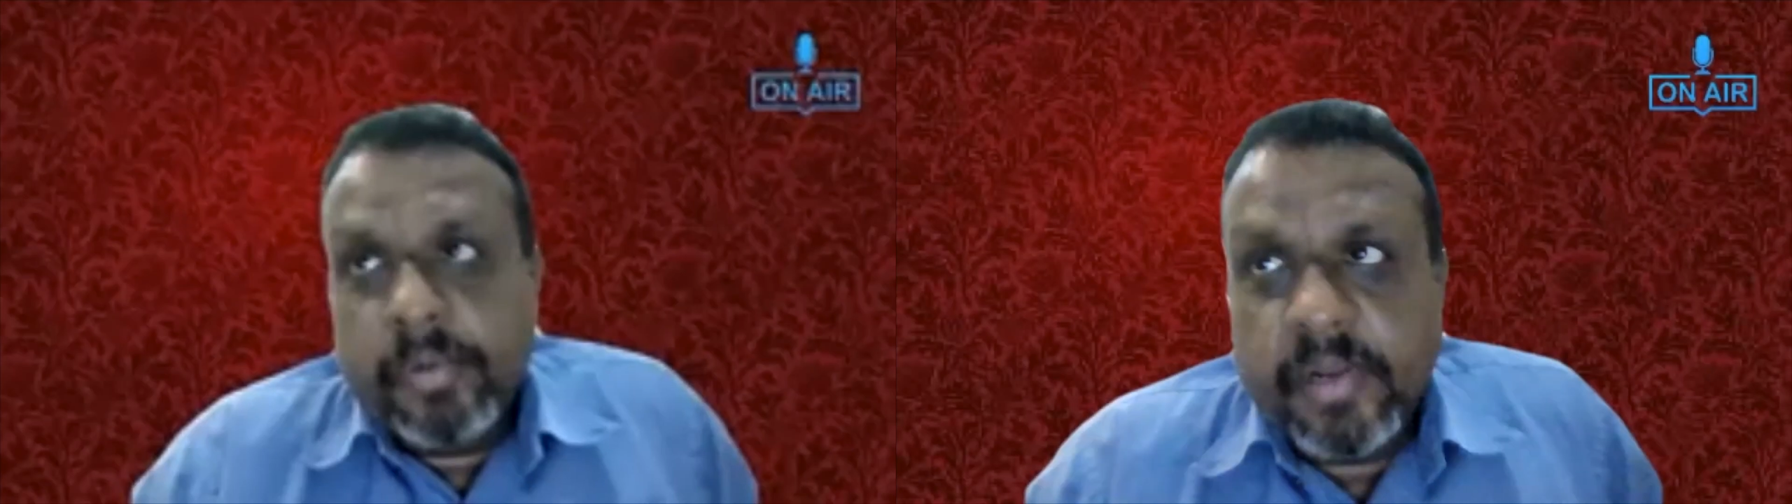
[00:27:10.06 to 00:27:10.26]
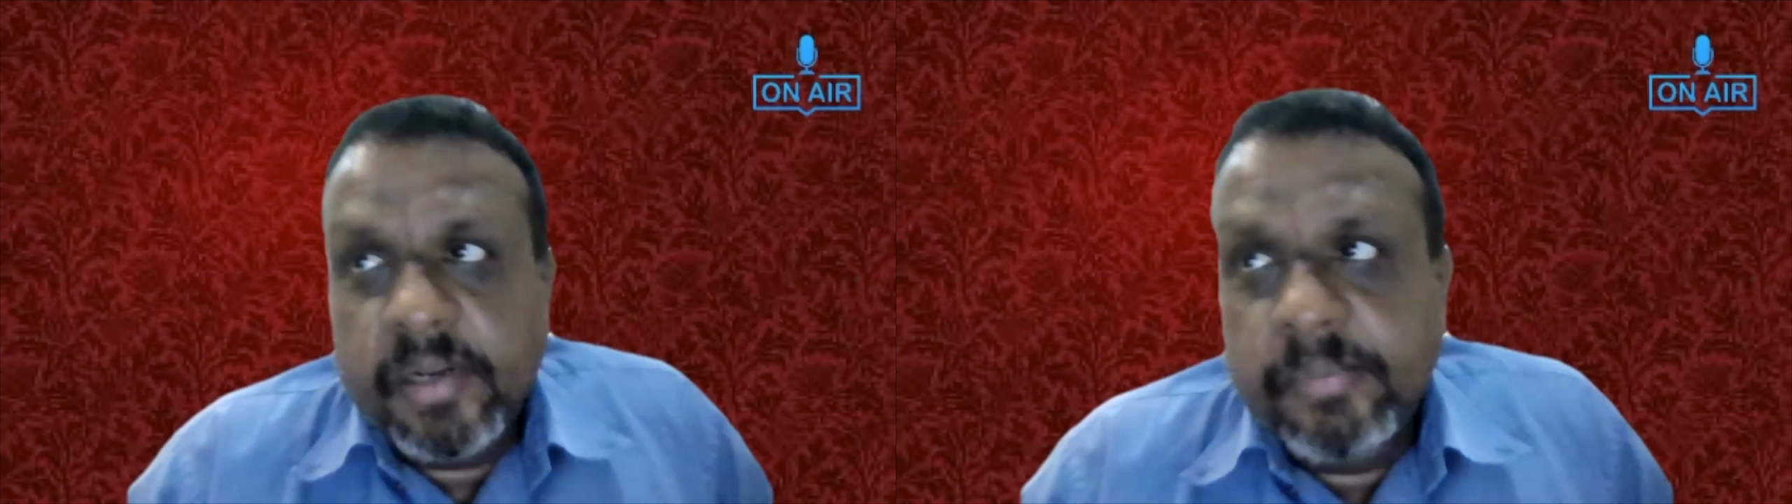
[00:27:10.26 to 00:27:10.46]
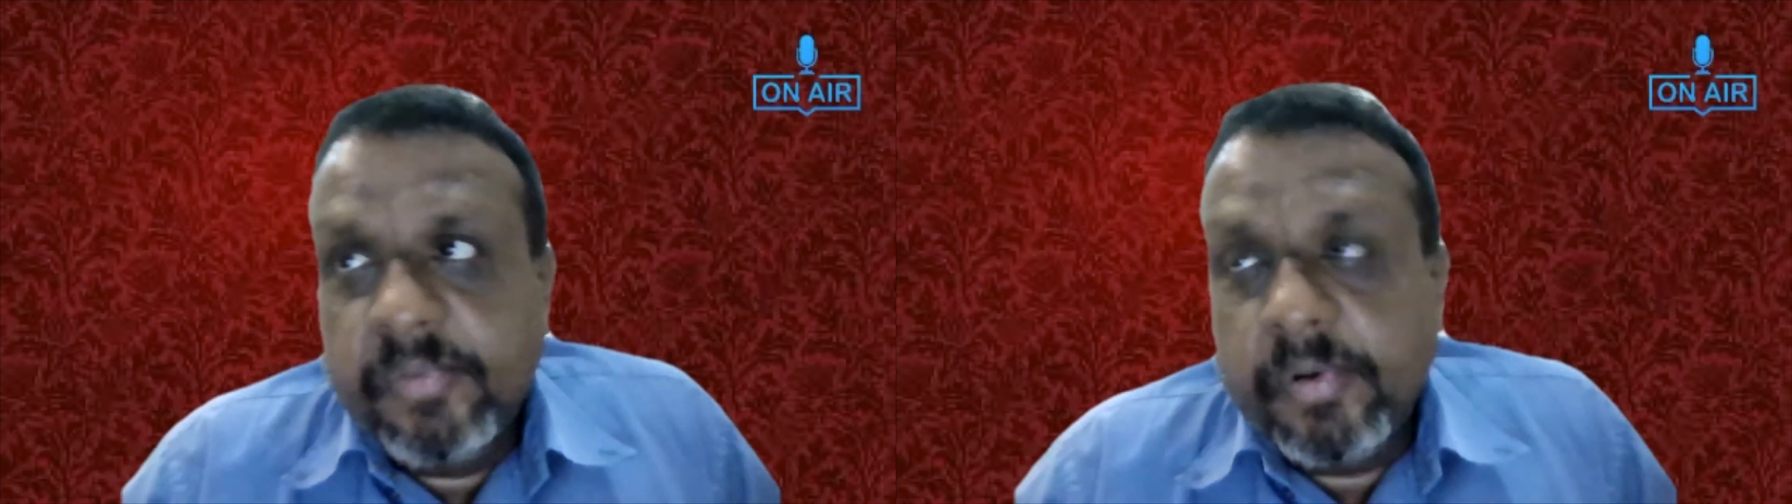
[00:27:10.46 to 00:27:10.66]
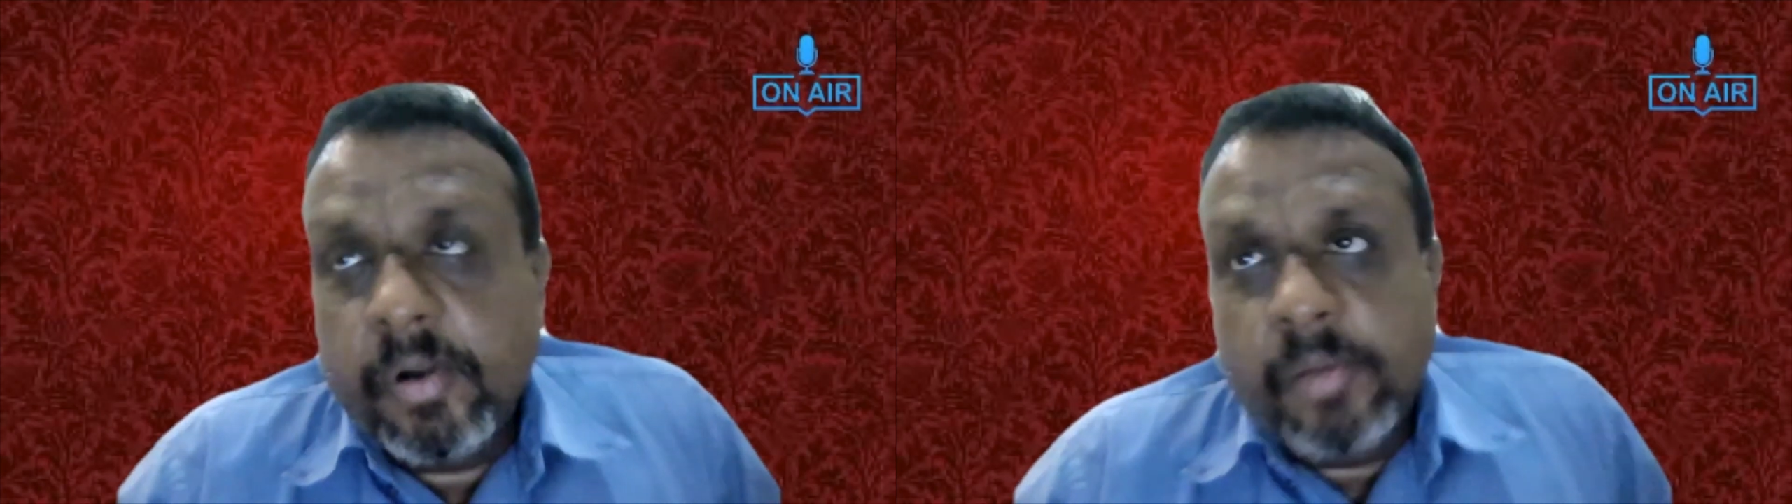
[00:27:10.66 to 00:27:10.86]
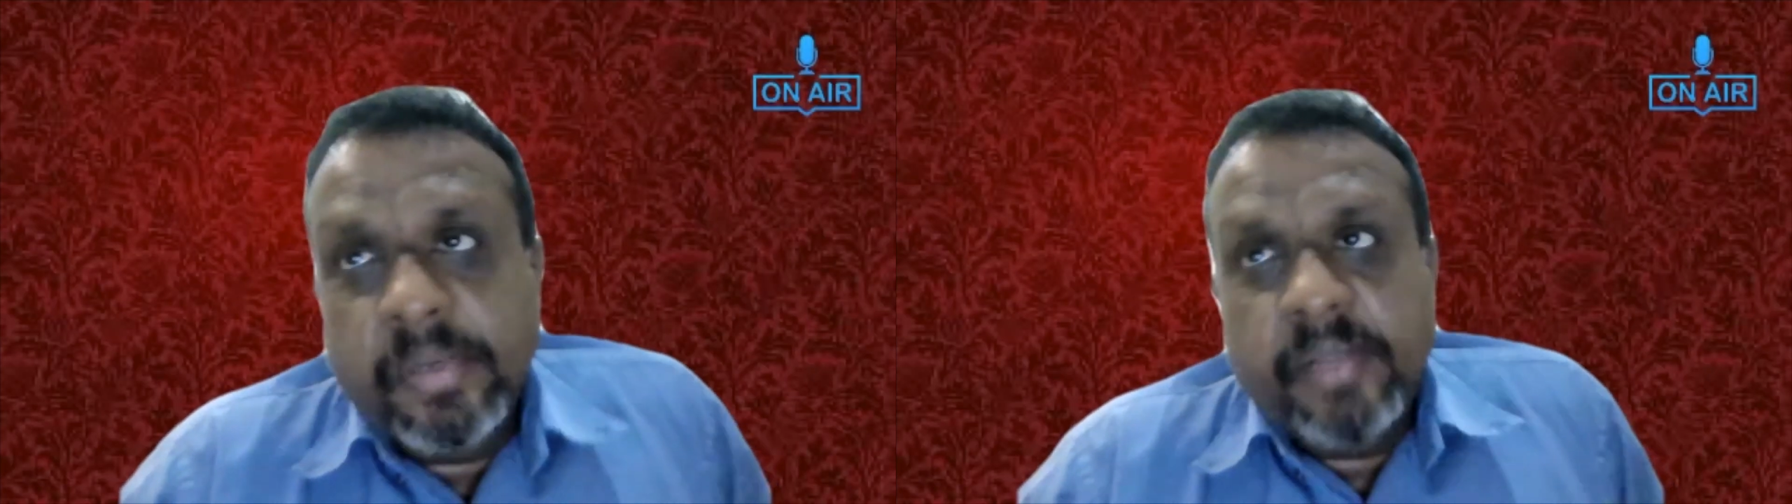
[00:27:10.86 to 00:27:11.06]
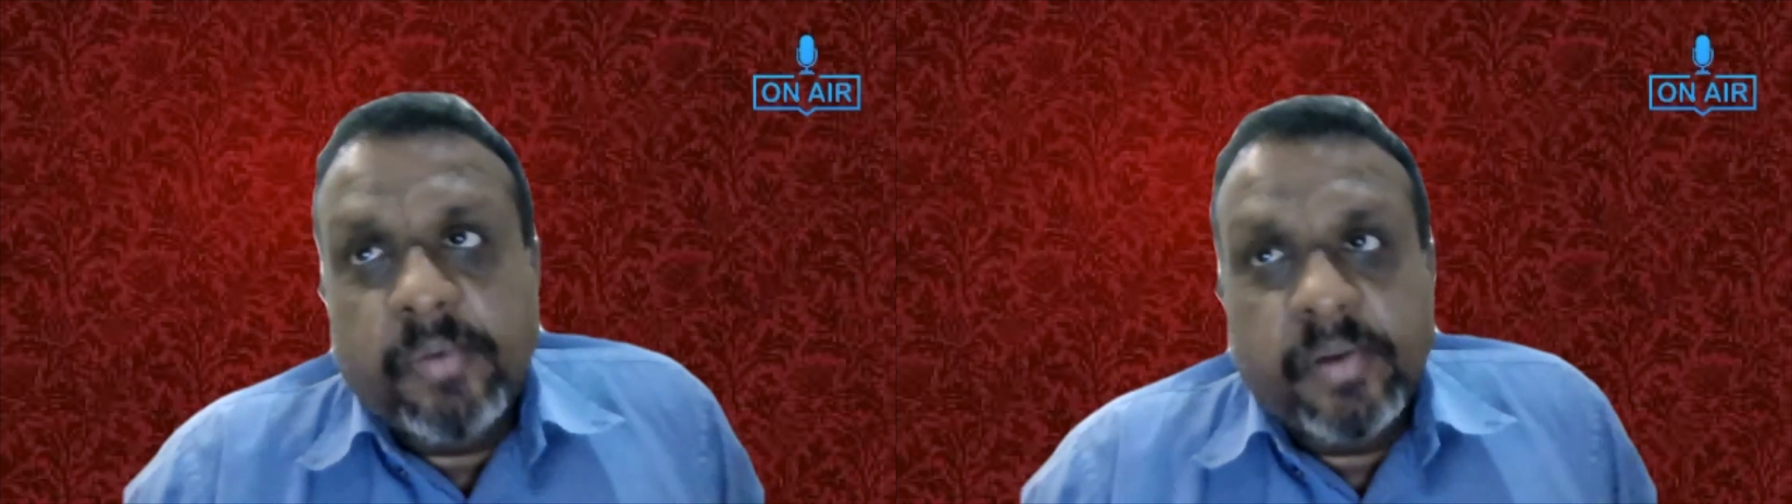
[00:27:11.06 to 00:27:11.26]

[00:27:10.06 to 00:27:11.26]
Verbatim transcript: Callum, normally what